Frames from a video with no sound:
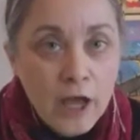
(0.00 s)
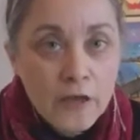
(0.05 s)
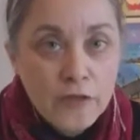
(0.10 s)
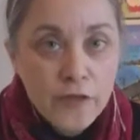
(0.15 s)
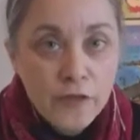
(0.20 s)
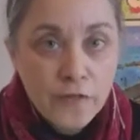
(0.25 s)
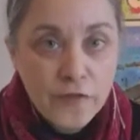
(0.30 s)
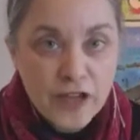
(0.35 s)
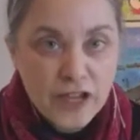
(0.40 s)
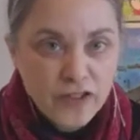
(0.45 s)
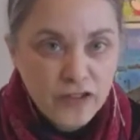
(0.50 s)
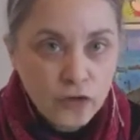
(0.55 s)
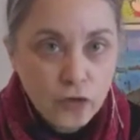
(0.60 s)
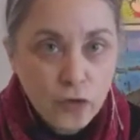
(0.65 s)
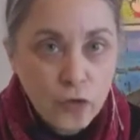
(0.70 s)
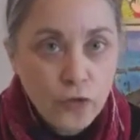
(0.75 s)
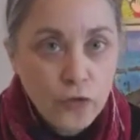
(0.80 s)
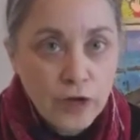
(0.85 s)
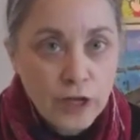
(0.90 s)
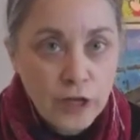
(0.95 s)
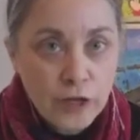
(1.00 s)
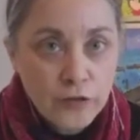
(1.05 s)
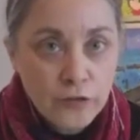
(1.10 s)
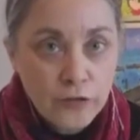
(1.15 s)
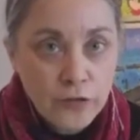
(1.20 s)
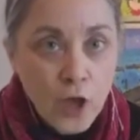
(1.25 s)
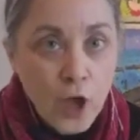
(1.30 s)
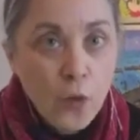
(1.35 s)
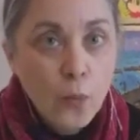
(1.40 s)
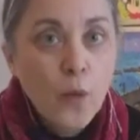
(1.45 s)
The
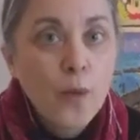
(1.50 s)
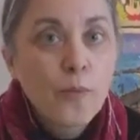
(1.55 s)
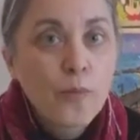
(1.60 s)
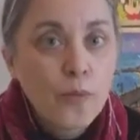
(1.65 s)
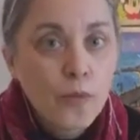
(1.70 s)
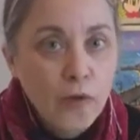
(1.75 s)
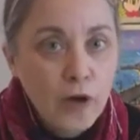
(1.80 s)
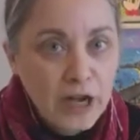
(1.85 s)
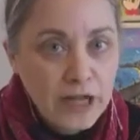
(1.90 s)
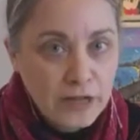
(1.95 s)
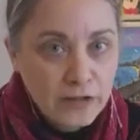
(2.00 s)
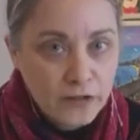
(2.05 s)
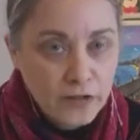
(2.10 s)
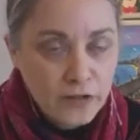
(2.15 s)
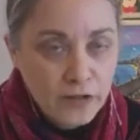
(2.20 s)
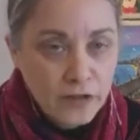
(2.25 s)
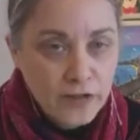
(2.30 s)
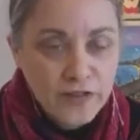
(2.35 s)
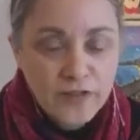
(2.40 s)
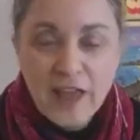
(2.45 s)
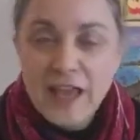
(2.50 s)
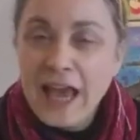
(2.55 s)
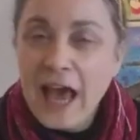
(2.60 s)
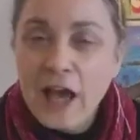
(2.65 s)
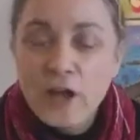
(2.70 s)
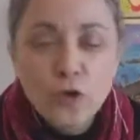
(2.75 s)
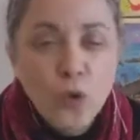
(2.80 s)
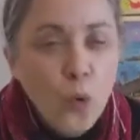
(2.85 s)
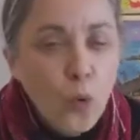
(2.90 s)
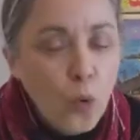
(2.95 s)
Victorians were brilliant at this. They
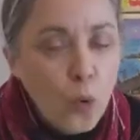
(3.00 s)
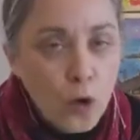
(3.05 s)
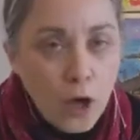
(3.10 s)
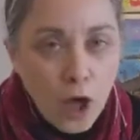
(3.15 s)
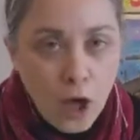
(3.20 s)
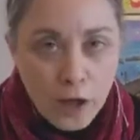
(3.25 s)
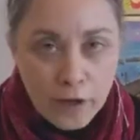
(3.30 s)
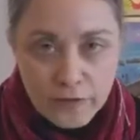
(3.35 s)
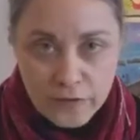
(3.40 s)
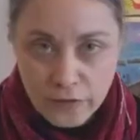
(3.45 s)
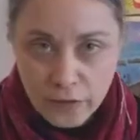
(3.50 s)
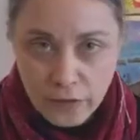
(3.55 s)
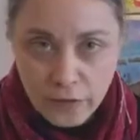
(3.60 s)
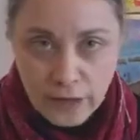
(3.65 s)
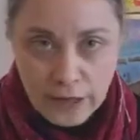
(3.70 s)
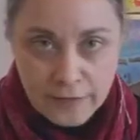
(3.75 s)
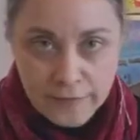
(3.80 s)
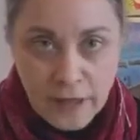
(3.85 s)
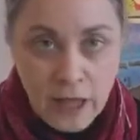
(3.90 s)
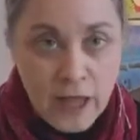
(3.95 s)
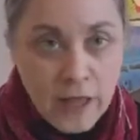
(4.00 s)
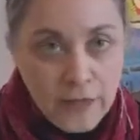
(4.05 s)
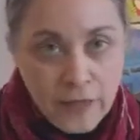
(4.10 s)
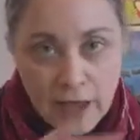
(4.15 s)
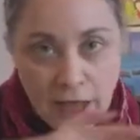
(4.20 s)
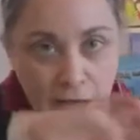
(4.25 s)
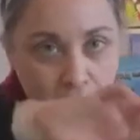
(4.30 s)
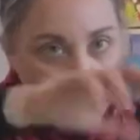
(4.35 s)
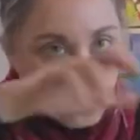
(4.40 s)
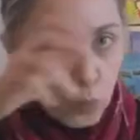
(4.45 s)
had all kinds of things. They
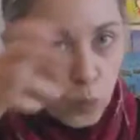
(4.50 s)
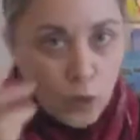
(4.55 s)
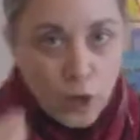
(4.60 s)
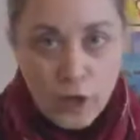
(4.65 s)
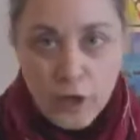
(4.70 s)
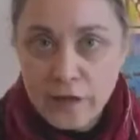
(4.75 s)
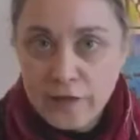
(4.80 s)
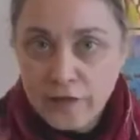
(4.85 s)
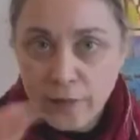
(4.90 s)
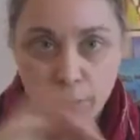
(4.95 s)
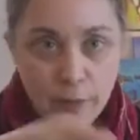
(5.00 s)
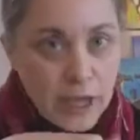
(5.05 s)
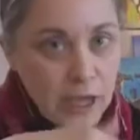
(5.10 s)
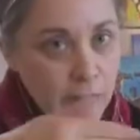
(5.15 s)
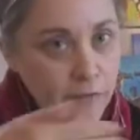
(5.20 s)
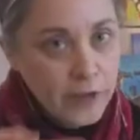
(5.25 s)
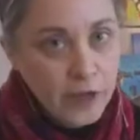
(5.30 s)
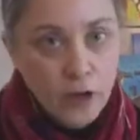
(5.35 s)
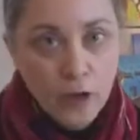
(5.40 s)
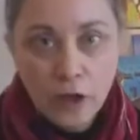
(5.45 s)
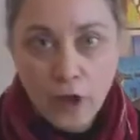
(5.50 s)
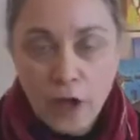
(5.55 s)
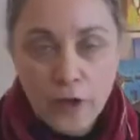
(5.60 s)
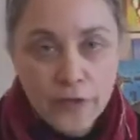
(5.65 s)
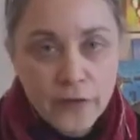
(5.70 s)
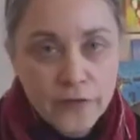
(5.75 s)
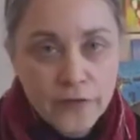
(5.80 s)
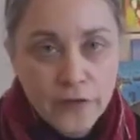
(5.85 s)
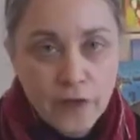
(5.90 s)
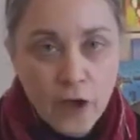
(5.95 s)
had words appearing on
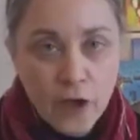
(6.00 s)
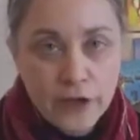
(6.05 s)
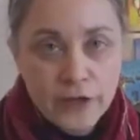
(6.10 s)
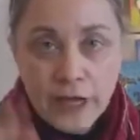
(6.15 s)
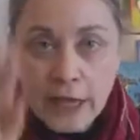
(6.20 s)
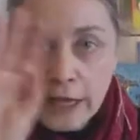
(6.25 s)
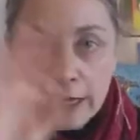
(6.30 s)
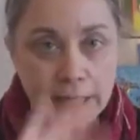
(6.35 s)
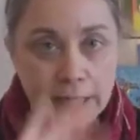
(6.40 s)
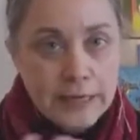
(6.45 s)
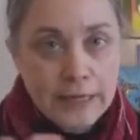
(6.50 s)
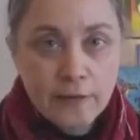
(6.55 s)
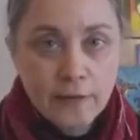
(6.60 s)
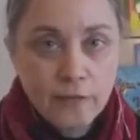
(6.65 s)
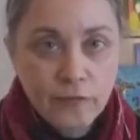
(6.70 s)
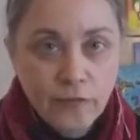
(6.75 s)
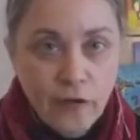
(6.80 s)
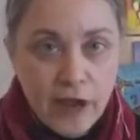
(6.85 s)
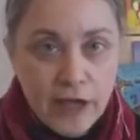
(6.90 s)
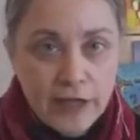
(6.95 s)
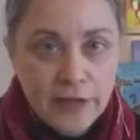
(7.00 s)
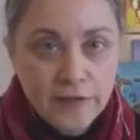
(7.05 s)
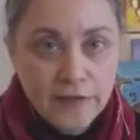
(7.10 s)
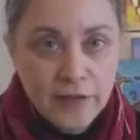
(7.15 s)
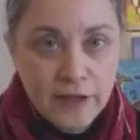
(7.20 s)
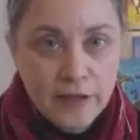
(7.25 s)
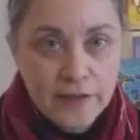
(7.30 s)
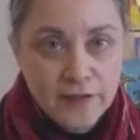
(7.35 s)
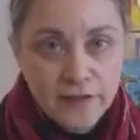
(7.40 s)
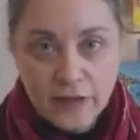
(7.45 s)
either side, little
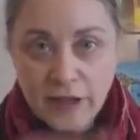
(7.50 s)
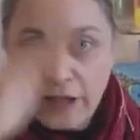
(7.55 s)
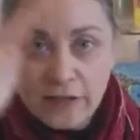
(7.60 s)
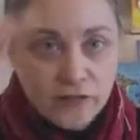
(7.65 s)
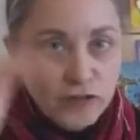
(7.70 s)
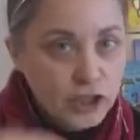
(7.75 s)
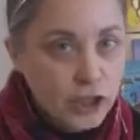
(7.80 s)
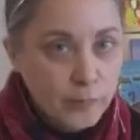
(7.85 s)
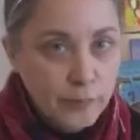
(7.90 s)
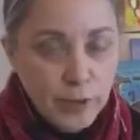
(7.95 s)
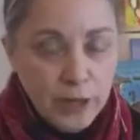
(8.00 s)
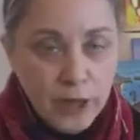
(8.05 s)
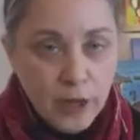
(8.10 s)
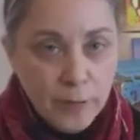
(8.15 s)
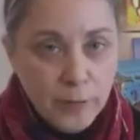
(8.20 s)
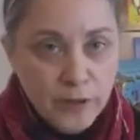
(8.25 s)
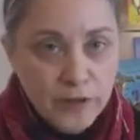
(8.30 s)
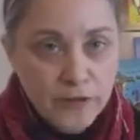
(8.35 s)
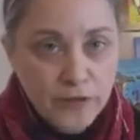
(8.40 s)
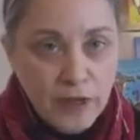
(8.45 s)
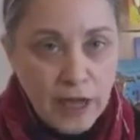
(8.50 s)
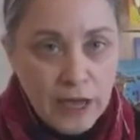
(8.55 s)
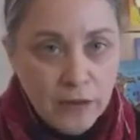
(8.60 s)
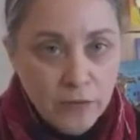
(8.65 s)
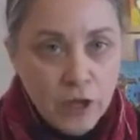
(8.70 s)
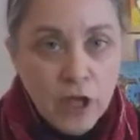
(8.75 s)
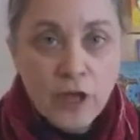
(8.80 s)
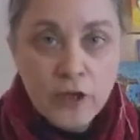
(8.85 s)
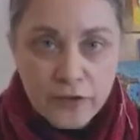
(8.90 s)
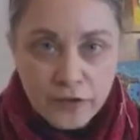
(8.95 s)
phrases, things jumping up and
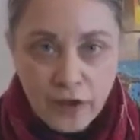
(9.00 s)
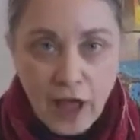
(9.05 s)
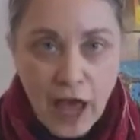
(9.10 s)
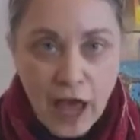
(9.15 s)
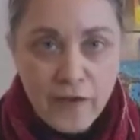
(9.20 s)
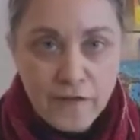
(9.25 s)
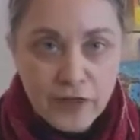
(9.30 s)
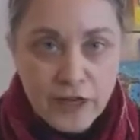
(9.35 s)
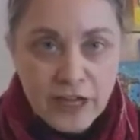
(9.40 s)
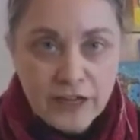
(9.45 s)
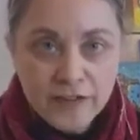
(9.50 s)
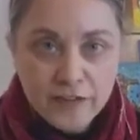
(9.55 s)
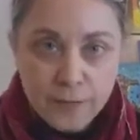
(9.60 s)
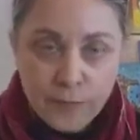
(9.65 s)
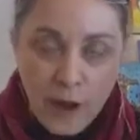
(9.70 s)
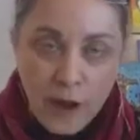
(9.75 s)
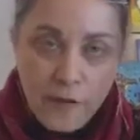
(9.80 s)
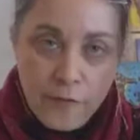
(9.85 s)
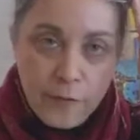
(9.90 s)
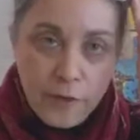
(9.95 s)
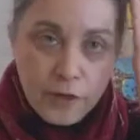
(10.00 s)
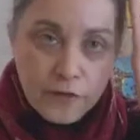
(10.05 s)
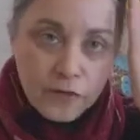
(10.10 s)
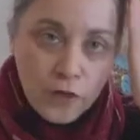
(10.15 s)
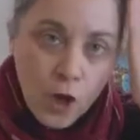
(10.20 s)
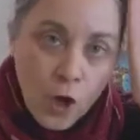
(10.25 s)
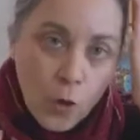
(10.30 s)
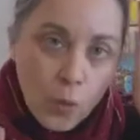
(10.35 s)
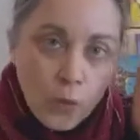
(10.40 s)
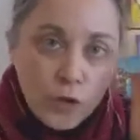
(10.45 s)
down. So have an experiment.
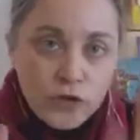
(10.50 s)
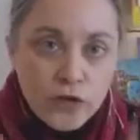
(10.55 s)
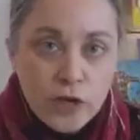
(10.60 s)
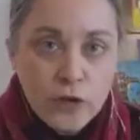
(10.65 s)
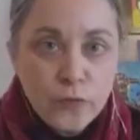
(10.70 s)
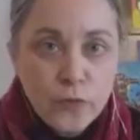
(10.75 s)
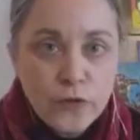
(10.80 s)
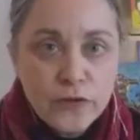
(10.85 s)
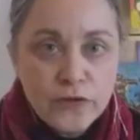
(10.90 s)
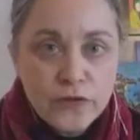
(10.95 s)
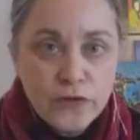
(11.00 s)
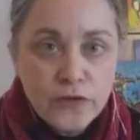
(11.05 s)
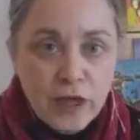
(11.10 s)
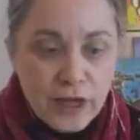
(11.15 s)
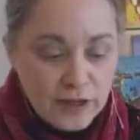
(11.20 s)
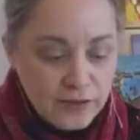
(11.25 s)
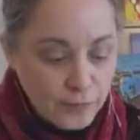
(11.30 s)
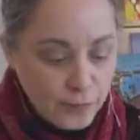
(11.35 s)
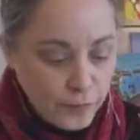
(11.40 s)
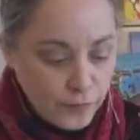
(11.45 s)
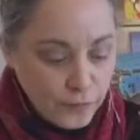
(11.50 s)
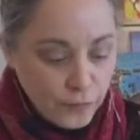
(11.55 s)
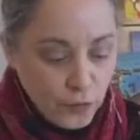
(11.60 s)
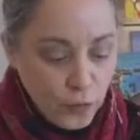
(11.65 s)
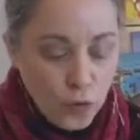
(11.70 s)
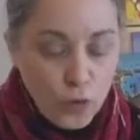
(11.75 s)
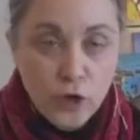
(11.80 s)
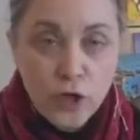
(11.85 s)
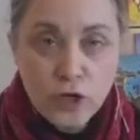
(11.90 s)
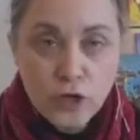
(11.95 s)
What I would say is
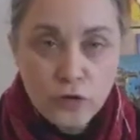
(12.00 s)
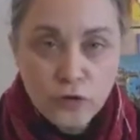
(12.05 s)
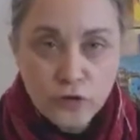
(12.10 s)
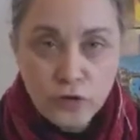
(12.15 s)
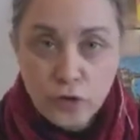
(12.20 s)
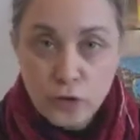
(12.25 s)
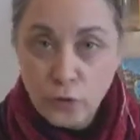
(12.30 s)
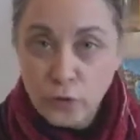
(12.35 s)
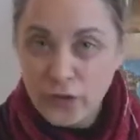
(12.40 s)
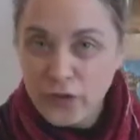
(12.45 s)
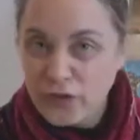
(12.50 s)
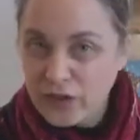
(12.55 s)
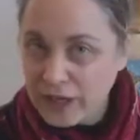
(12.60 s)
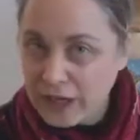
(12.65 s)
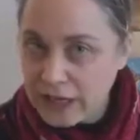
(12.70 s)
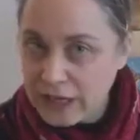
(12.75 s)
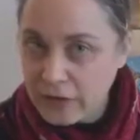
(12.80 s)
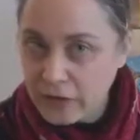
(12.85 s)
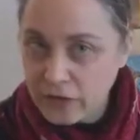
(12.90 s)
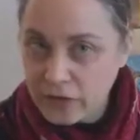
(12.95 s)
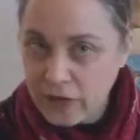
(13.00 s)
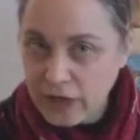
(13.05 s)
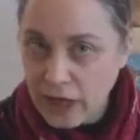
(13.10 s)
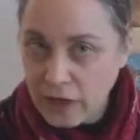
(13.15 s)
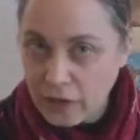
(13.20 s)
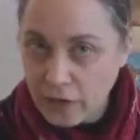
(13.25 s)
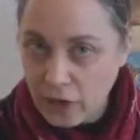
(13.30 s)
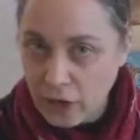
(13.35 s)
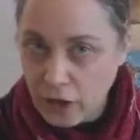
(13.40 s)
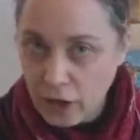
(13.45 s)
before you do your sticking
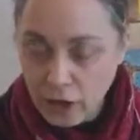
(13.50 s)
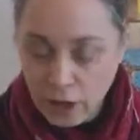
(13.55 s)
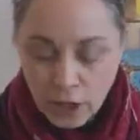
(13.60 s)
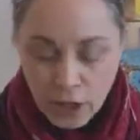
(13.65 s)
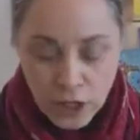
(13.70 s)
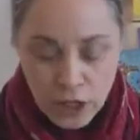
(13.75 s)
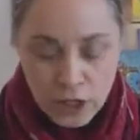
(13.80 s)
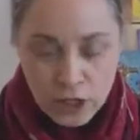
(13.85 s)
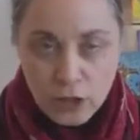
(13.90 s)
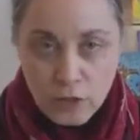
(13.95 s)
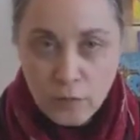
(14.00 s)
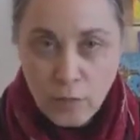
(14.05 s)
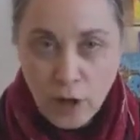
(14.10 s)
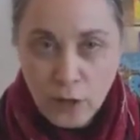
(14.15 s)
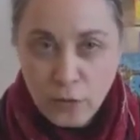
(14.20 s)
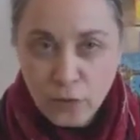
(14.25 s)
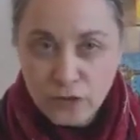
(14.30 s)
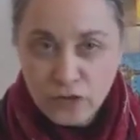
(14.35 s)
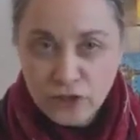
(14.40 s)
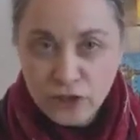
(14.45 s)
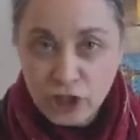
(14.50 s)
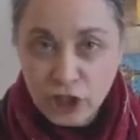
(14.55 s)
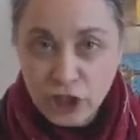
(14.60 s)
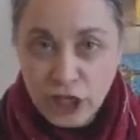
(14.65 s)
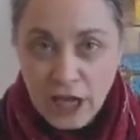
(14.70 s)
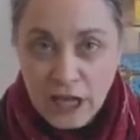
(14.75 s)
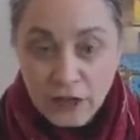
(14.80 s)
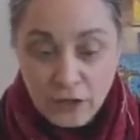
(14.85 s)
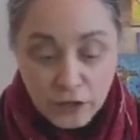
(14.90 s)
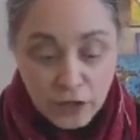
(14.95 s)
together, you might want to
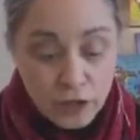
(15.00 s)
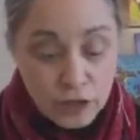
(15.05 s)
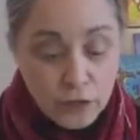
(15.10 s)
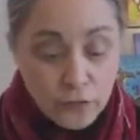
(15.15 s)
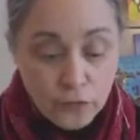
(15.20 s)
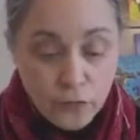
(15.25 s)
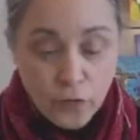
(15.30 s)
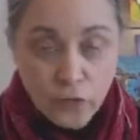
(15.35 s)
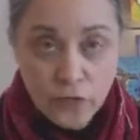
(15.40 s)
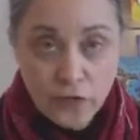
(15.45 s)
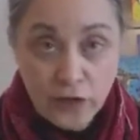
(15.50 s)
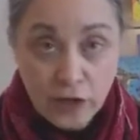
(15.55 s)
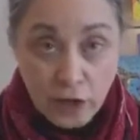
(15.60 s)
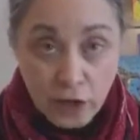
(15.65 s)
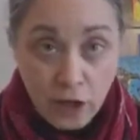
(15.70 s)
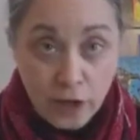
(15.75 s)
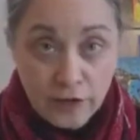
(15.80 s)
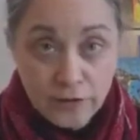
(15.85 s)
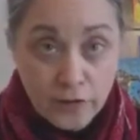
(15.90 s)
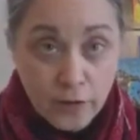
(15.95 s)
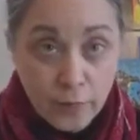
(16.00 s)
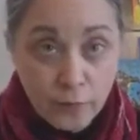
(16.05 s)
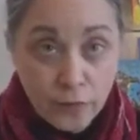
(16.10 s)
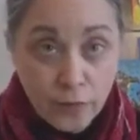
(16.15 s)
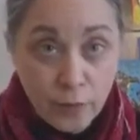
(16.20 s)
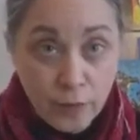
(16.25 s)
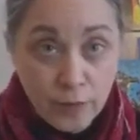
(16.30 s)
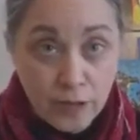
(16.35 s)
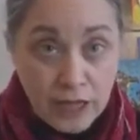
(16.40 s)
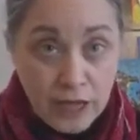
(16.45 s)
check that you've got it lined up
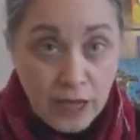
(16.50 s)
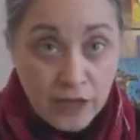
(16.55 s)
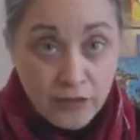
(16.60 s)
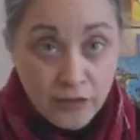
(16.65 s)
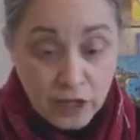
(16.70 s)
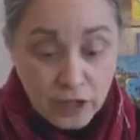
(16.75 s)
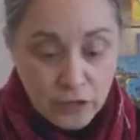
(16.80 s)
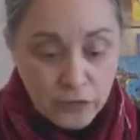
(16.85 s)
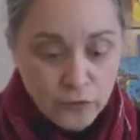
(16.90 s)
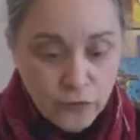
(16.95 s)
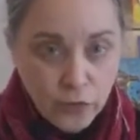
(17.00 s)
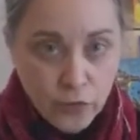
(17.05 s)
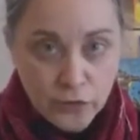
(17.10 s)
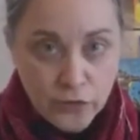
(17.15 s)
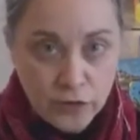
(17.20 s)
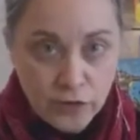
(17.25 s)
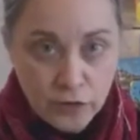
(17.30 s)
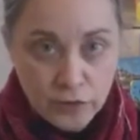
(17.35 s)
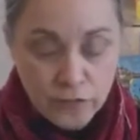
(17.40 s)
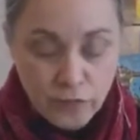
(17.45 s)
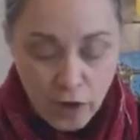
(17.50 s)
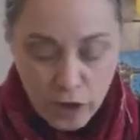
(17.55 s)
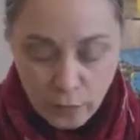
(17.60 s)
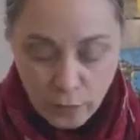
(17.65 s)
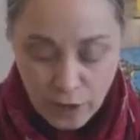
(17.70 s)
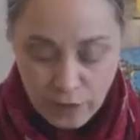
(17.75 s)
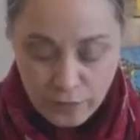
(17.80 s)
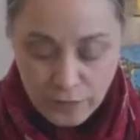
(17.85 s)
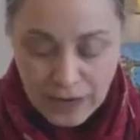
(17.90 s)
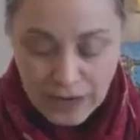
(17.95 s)
properly and that you've got it the right
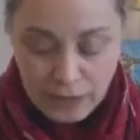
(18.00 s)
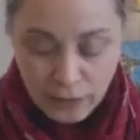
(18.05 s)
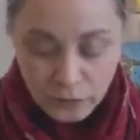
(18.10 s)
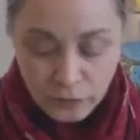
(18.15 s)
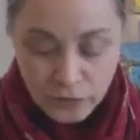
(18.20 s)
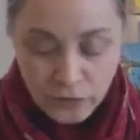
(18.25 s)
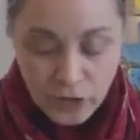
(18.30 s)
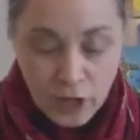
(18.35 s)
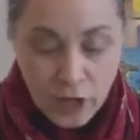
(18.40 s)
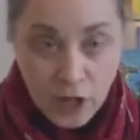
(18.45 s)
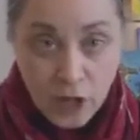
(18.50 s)
way round.